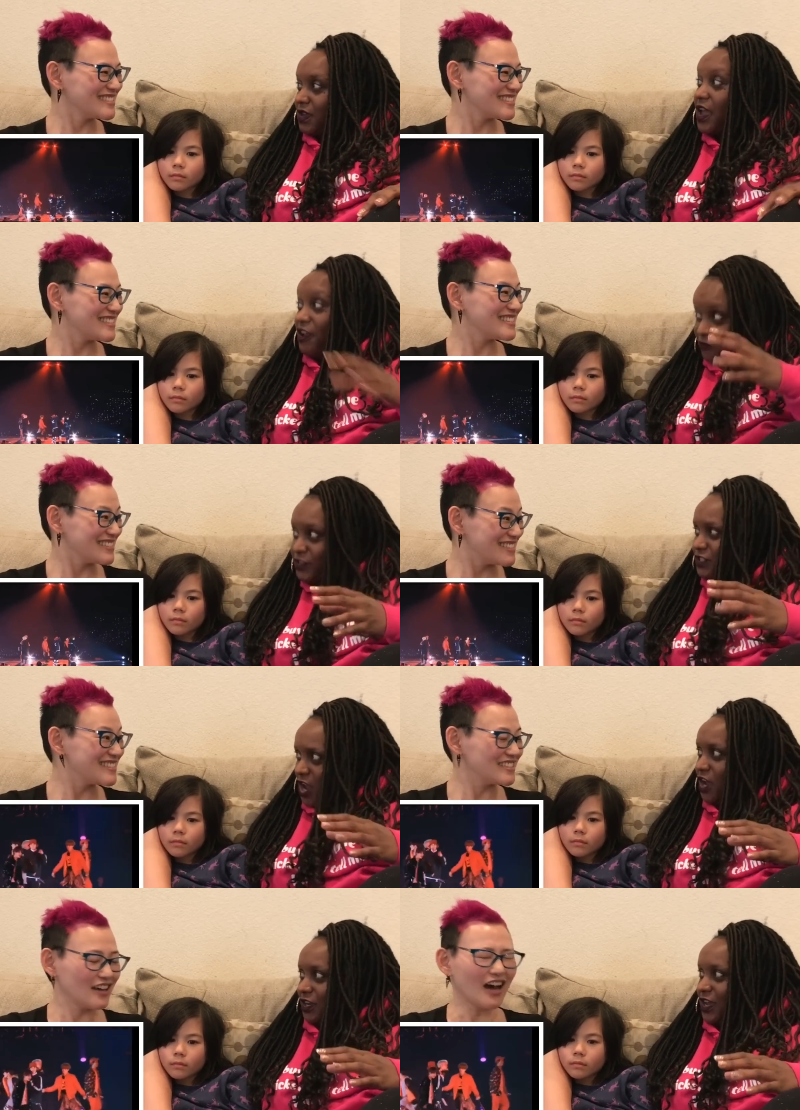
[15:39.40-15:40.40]
Speaker 1: Every
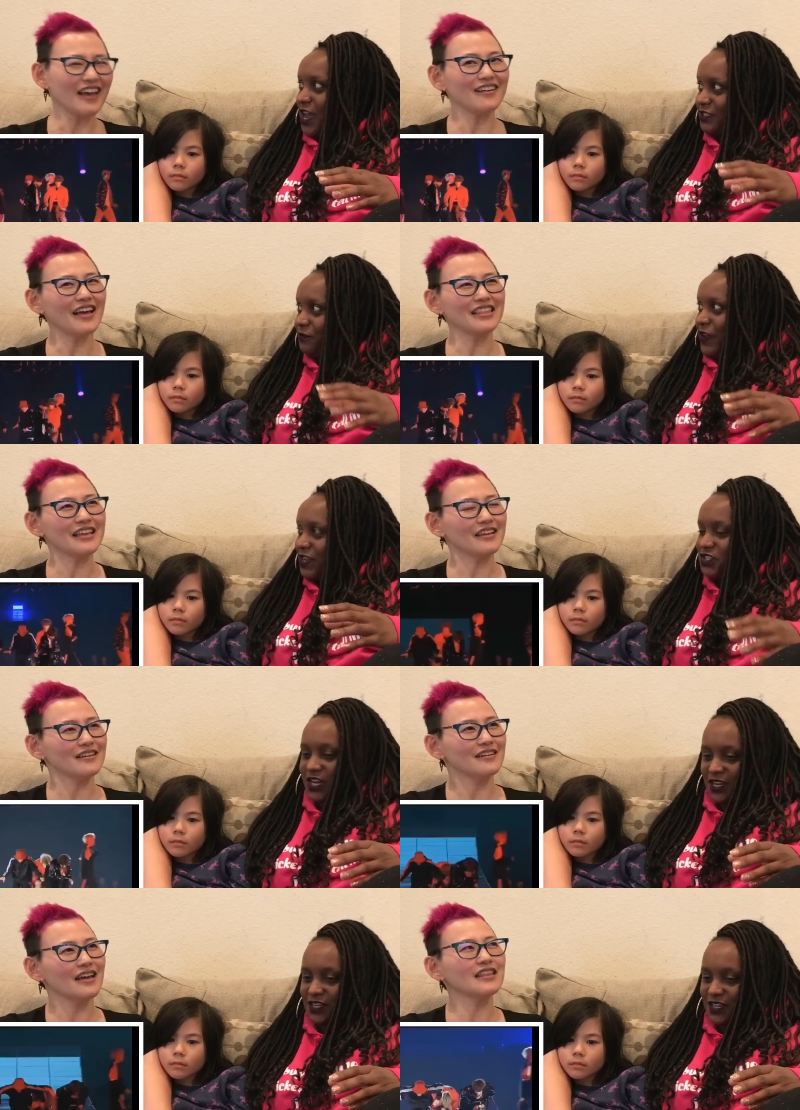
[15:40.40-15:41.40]
song has I, a I fan think,
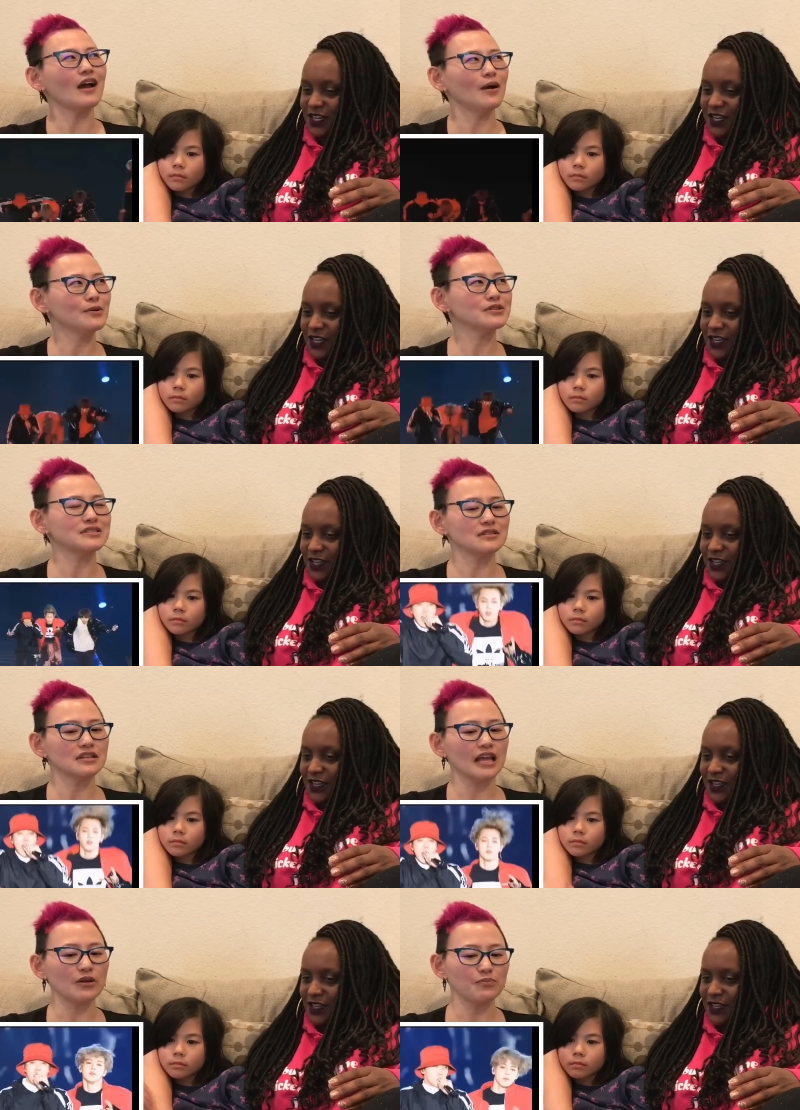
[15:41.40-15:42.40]
chant. I think almost
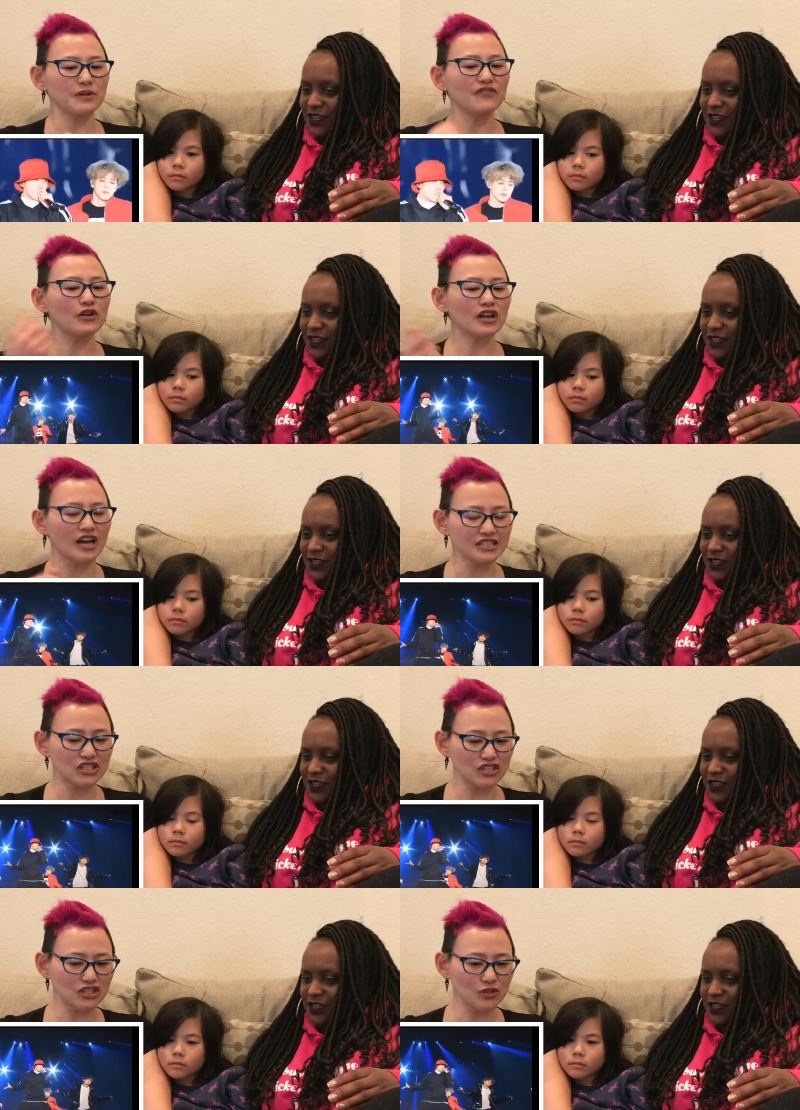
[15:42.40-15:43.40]
like before a
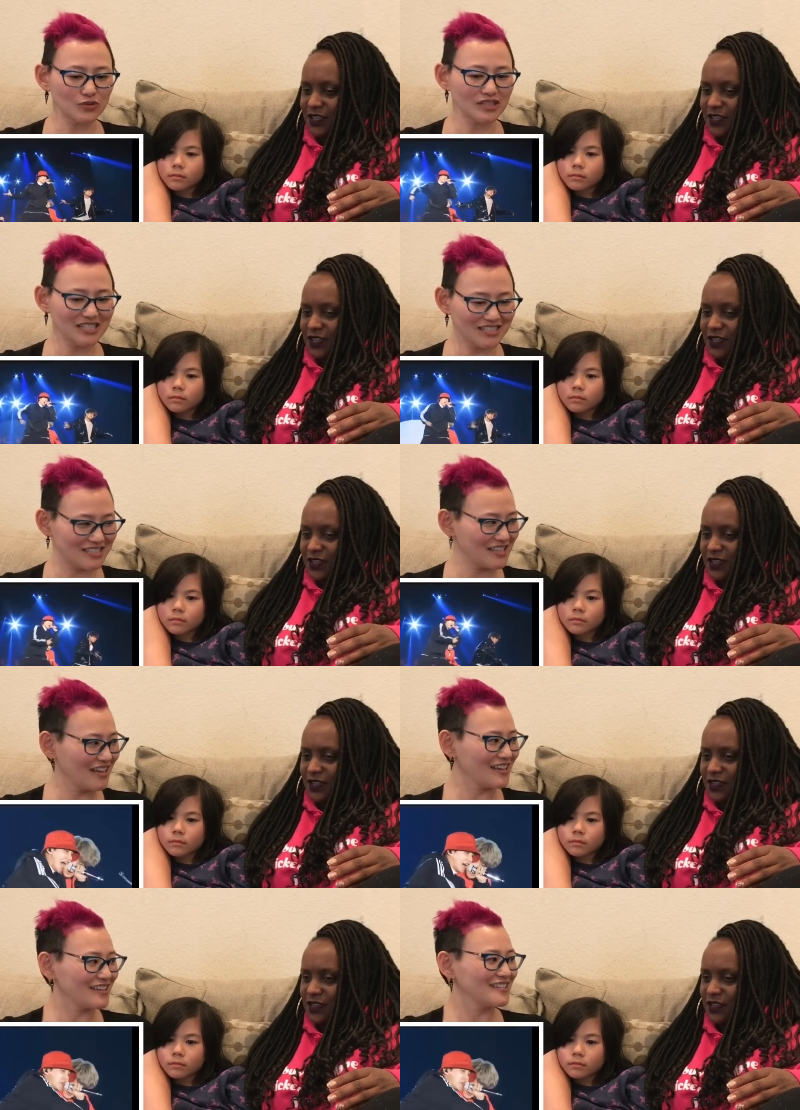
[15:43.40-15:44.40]
concert they'll release
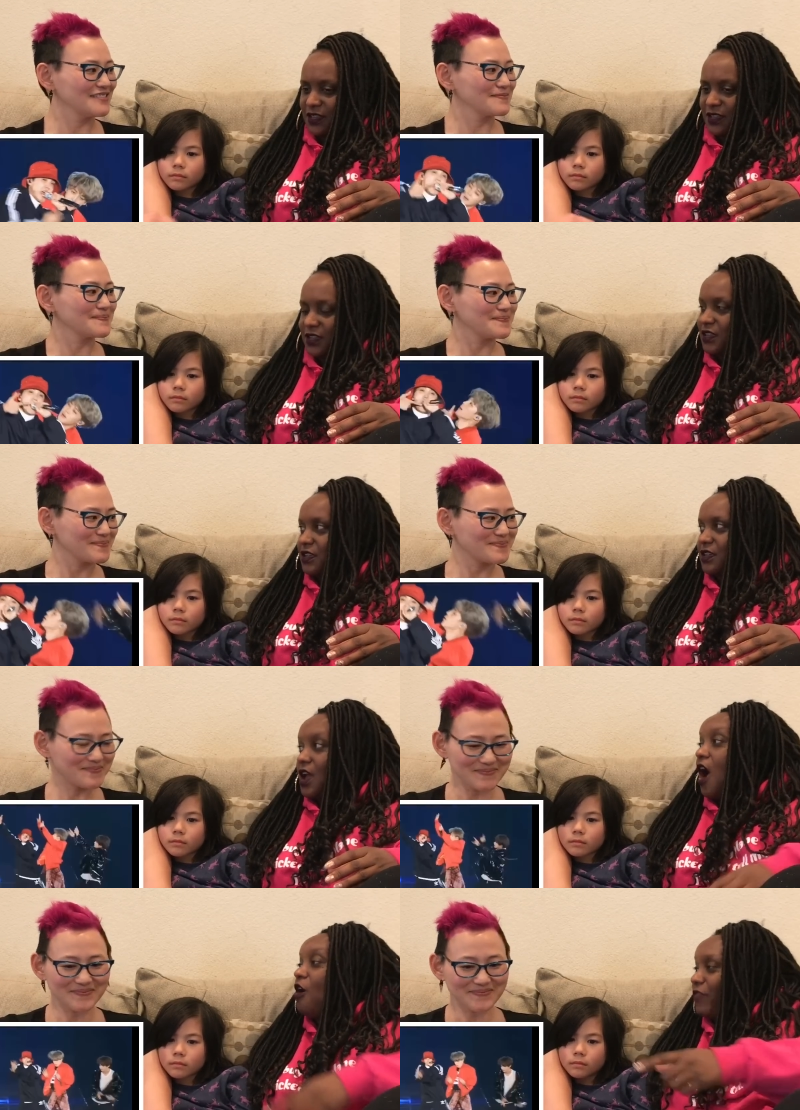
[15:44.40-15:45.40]
like.
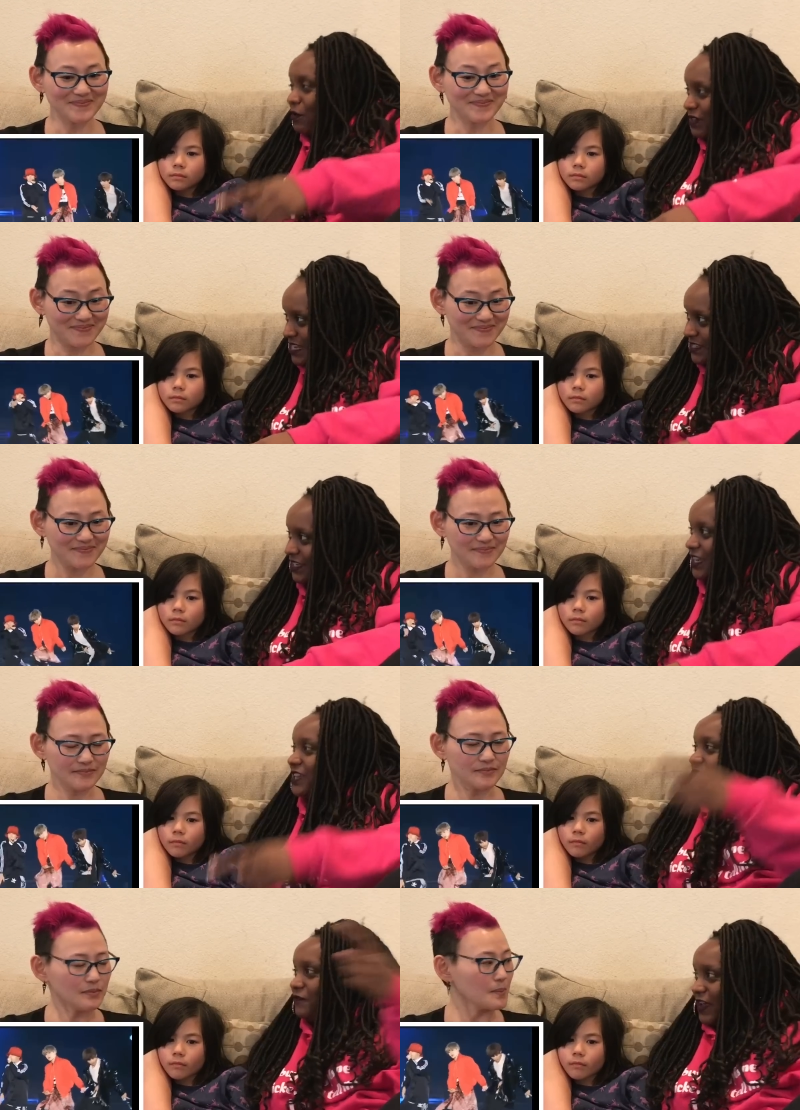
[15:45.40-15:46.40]
Speaker 2: Oh, they release it
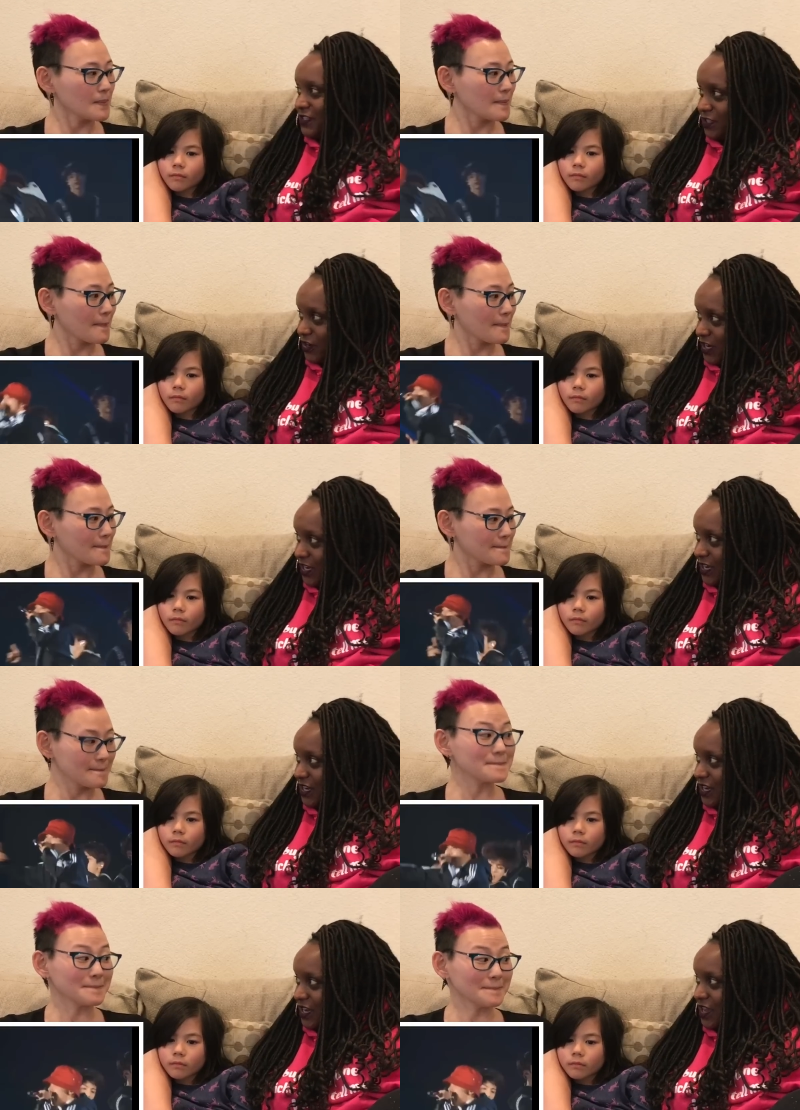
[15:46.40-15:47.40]
and the fans learn it,
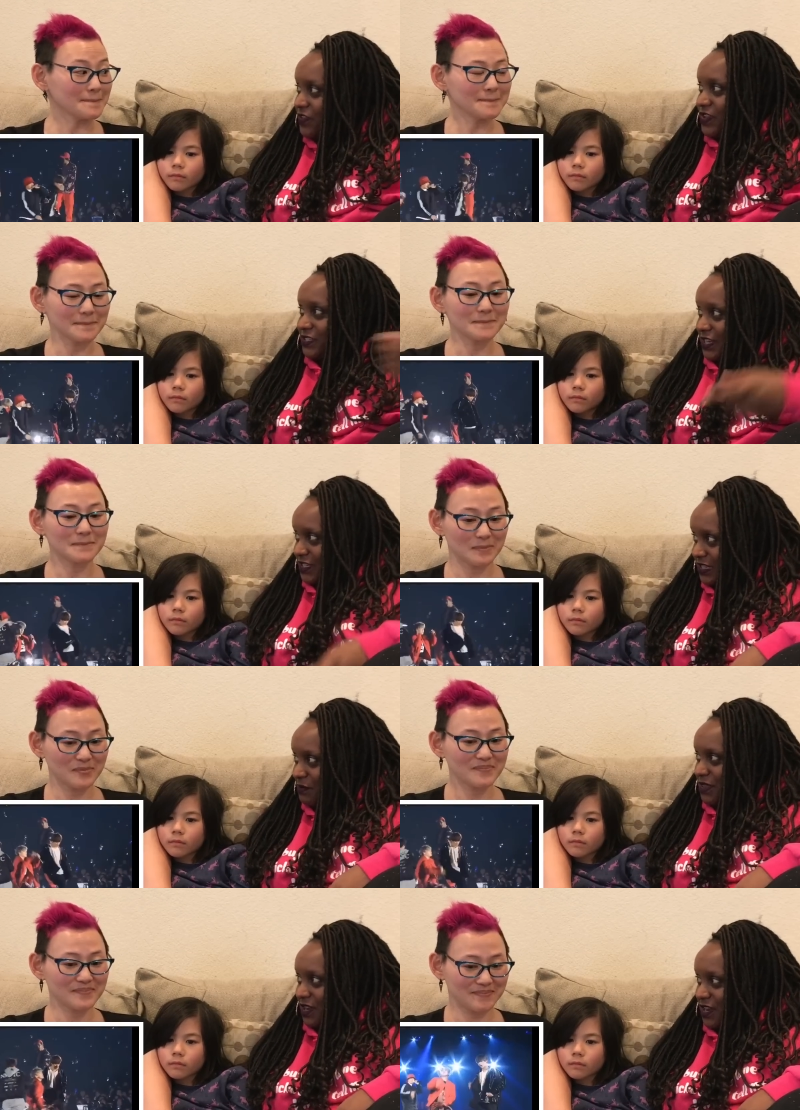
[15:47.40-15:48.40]
mm-hmm. and then they sing it to
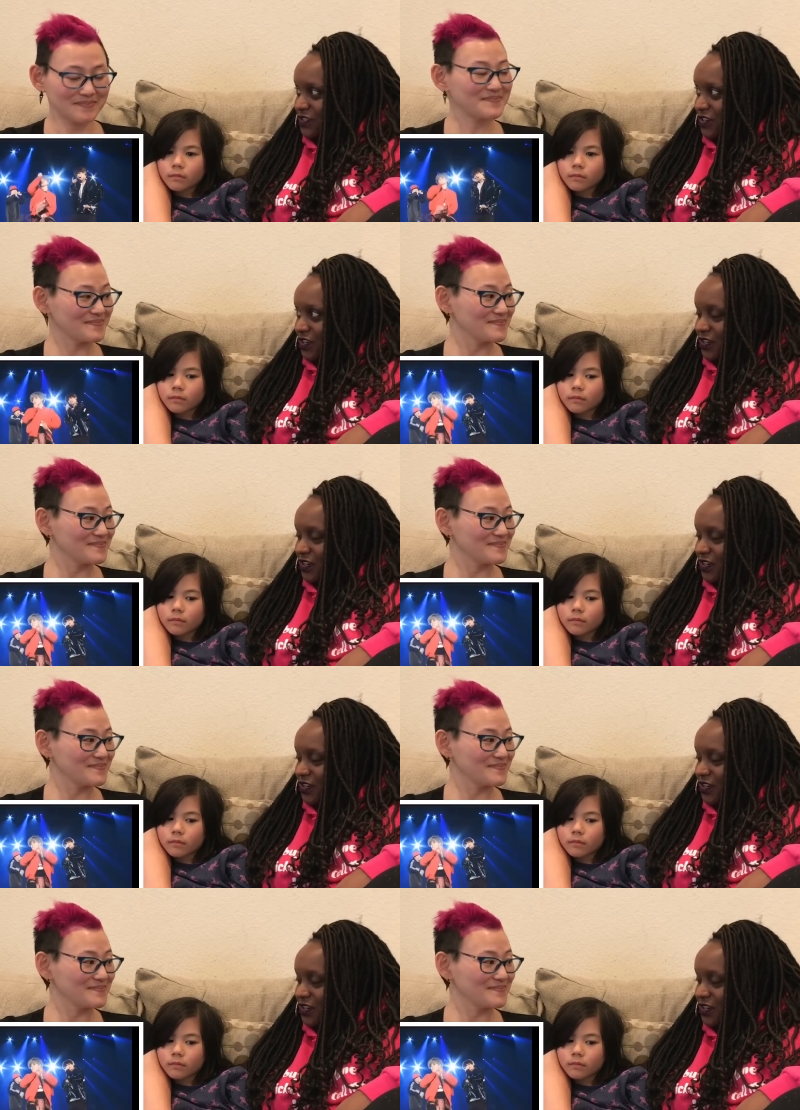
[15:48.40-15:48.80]
them at the concert.